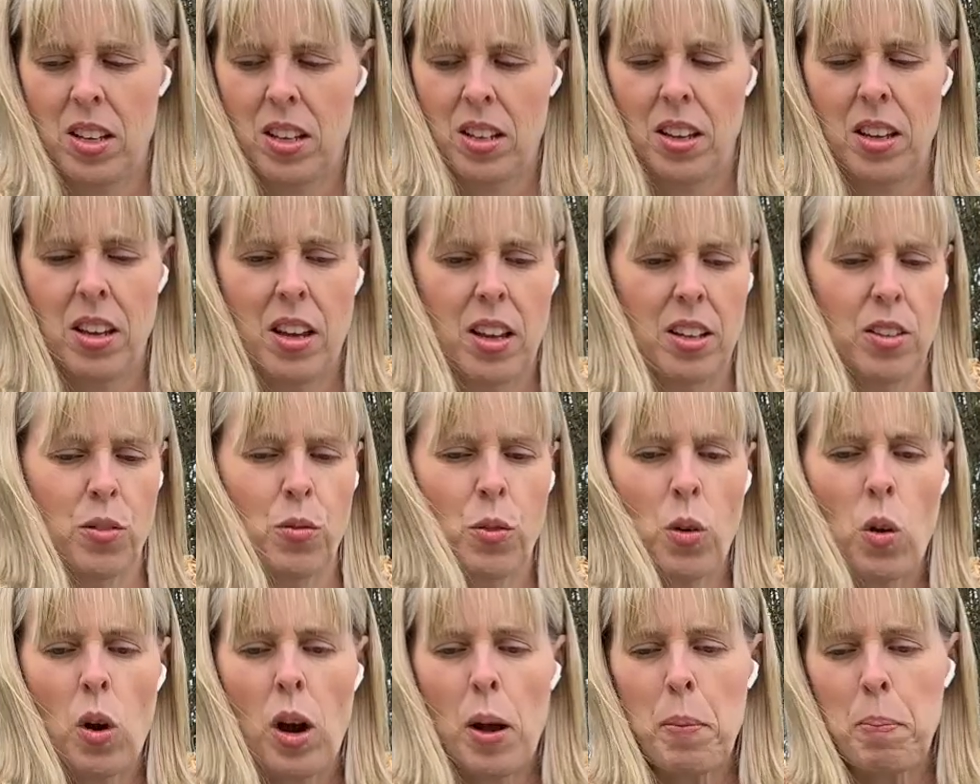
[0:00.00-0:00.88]
Yeah, it's
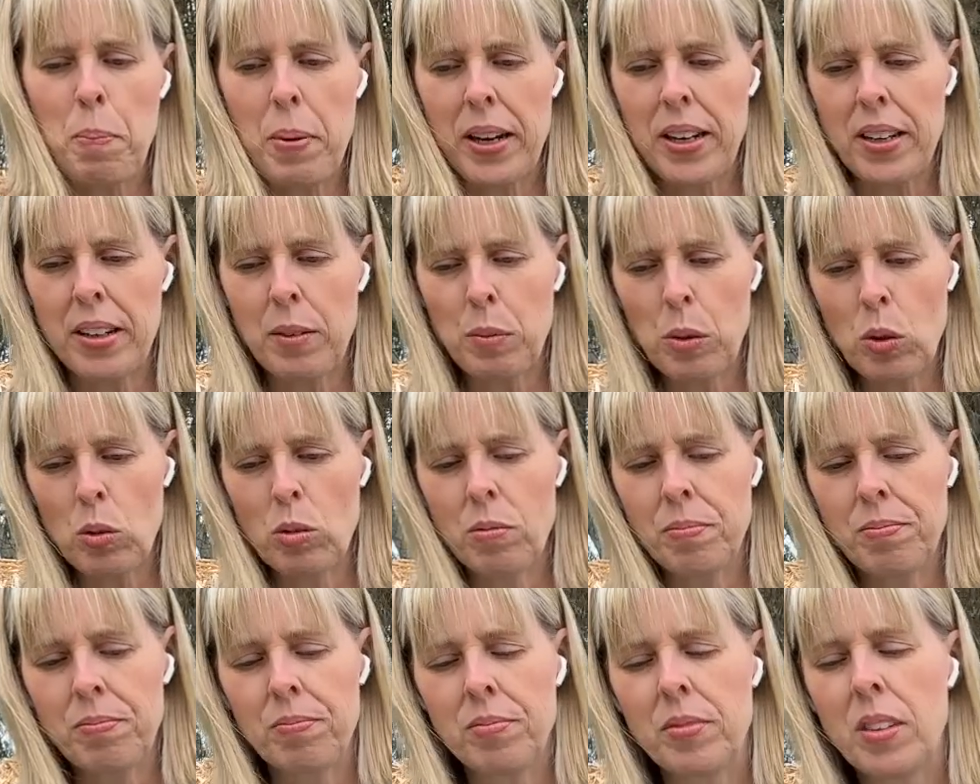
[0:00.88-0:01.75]
quite bendable,
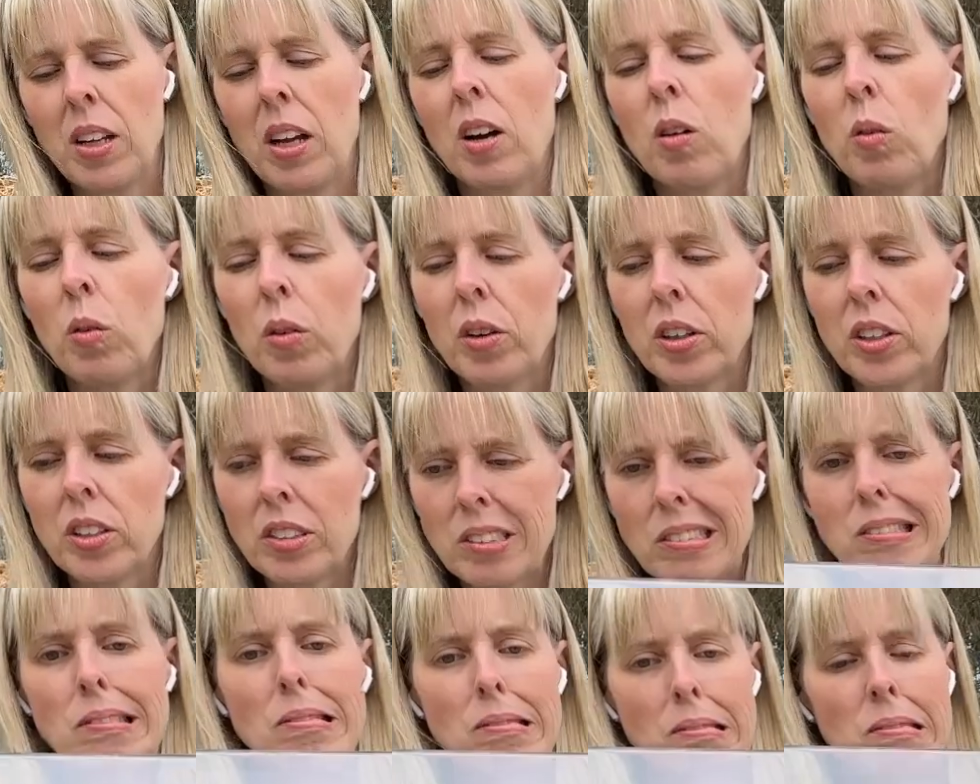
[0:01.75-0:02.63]
whereas
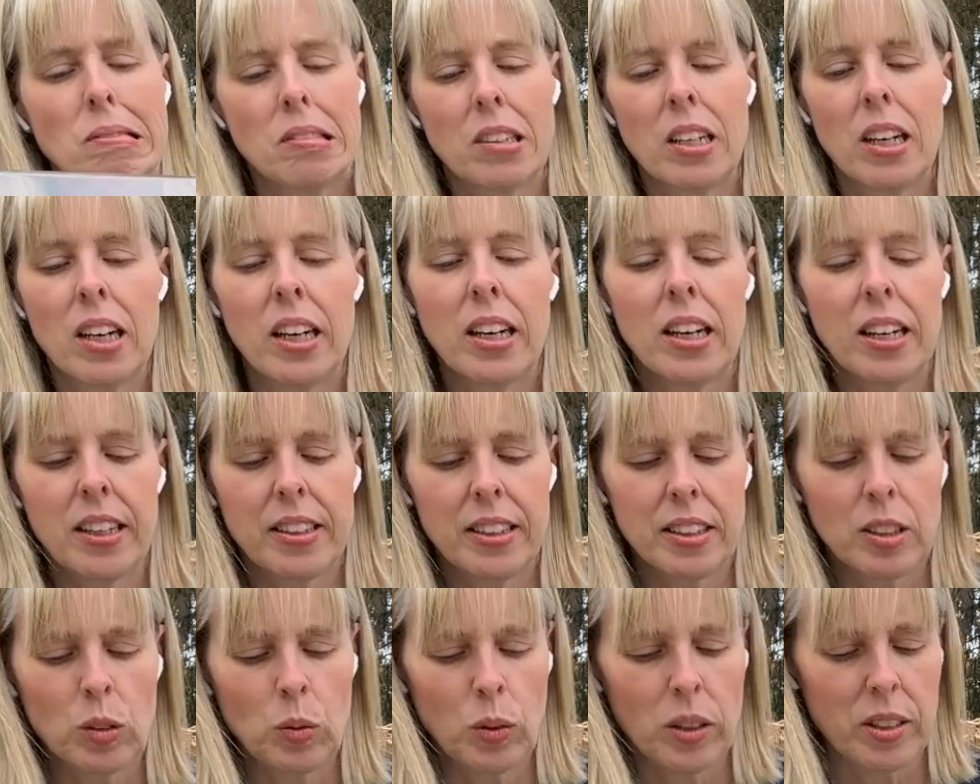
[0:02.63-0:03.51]
clearly
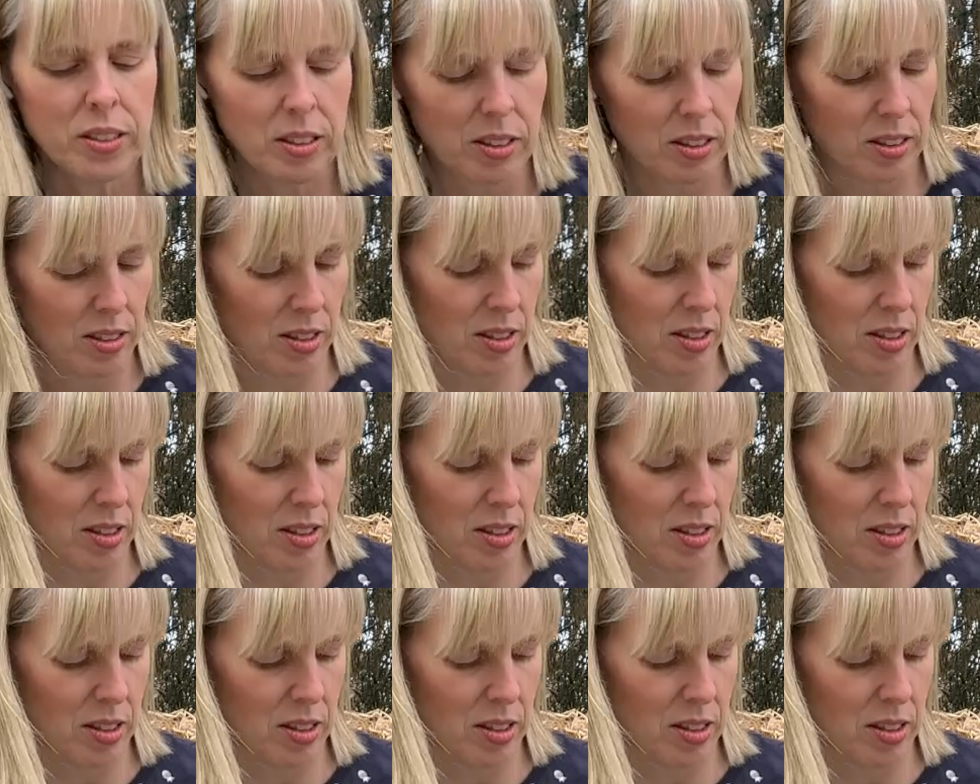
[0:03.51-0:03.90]
this one isn't.